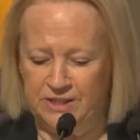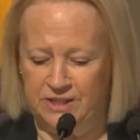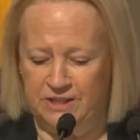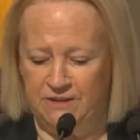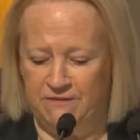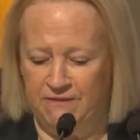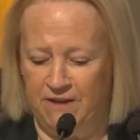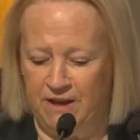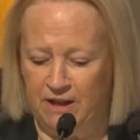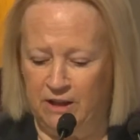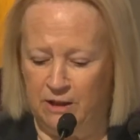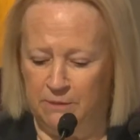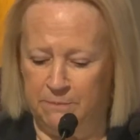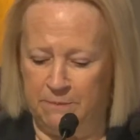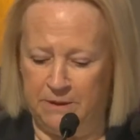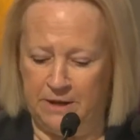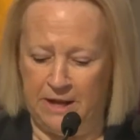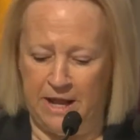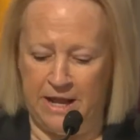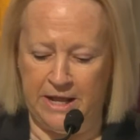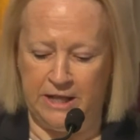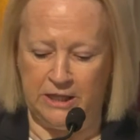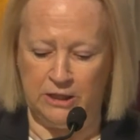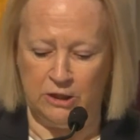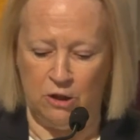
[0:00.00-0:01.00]
is developing
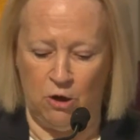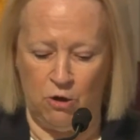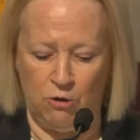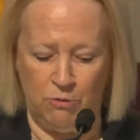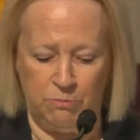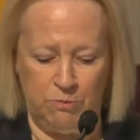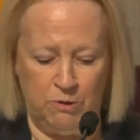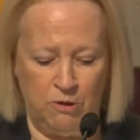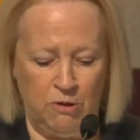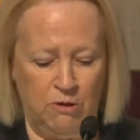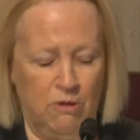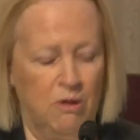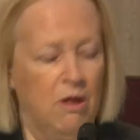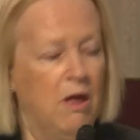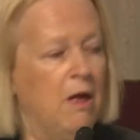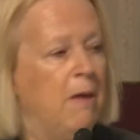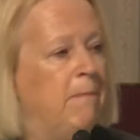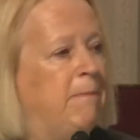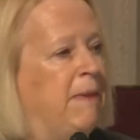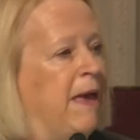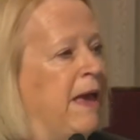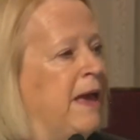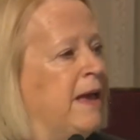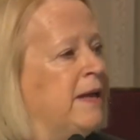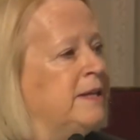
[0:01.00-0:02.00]
a global
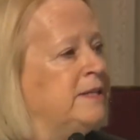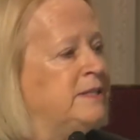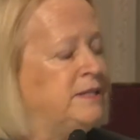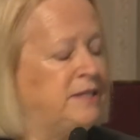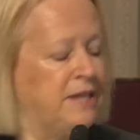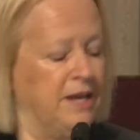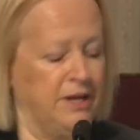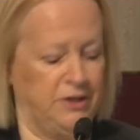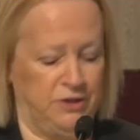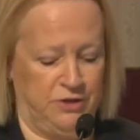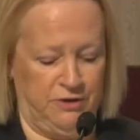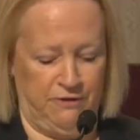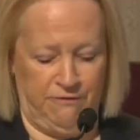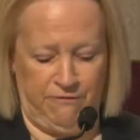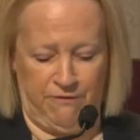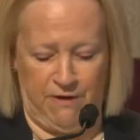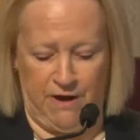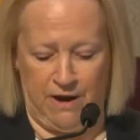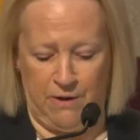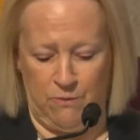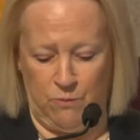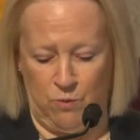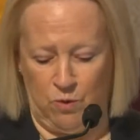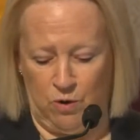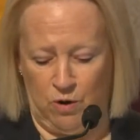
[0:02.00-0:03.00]
pan-sector
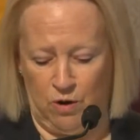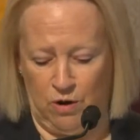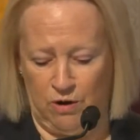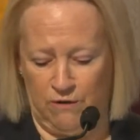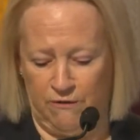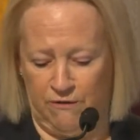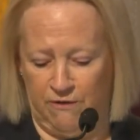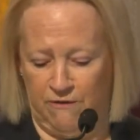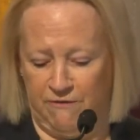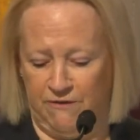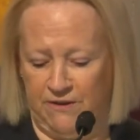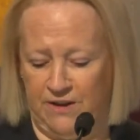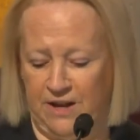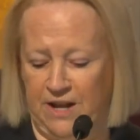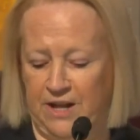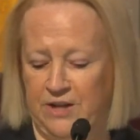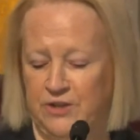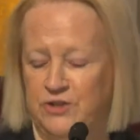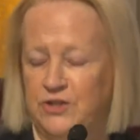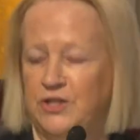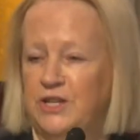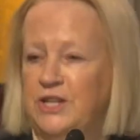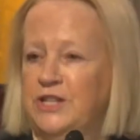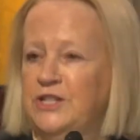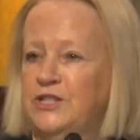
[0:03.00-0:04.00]
framework for
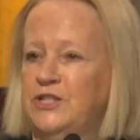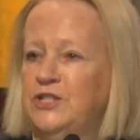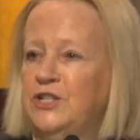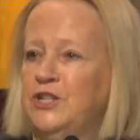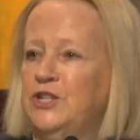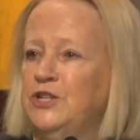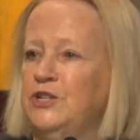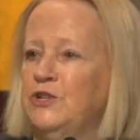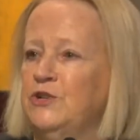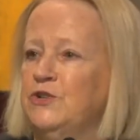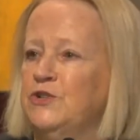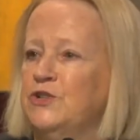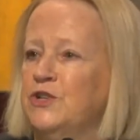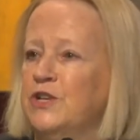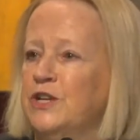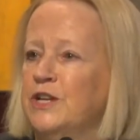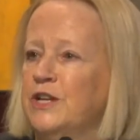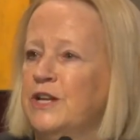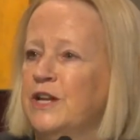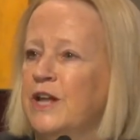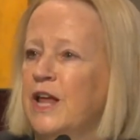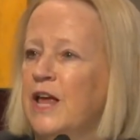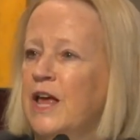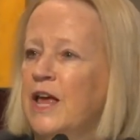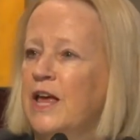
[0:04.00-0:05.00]
financial
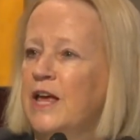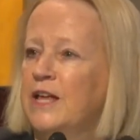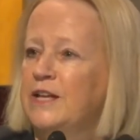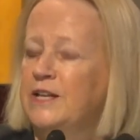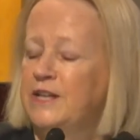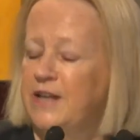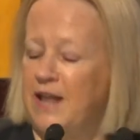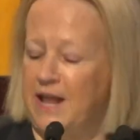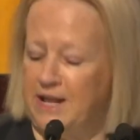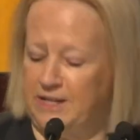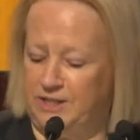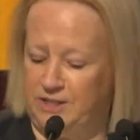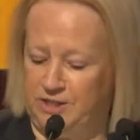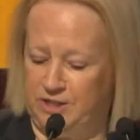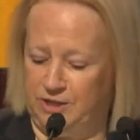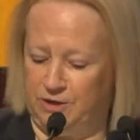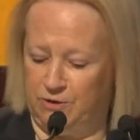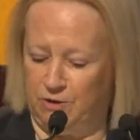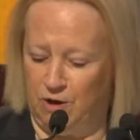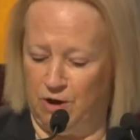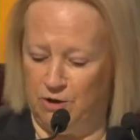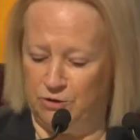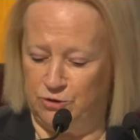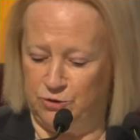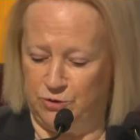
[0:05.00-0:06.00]
institution net
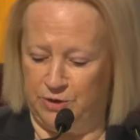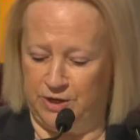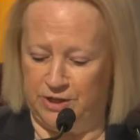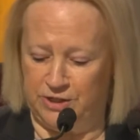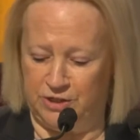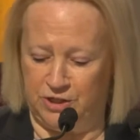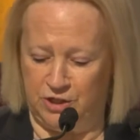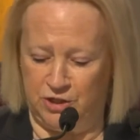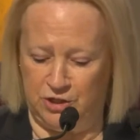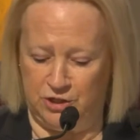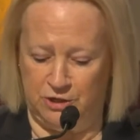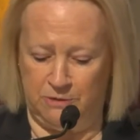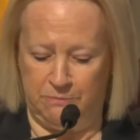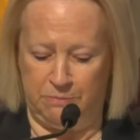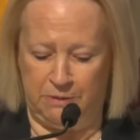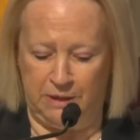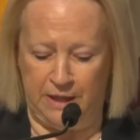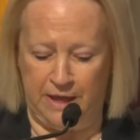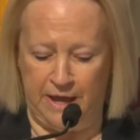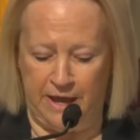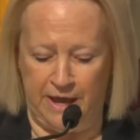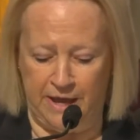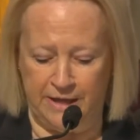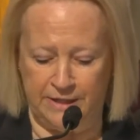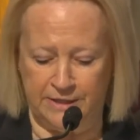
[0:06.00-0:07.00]
zero transition
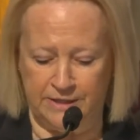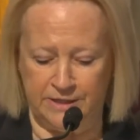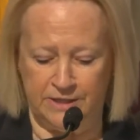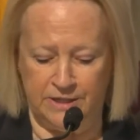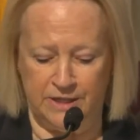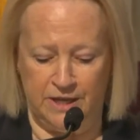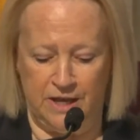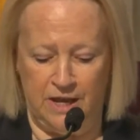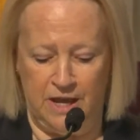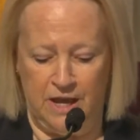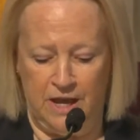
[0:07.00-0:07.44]
plans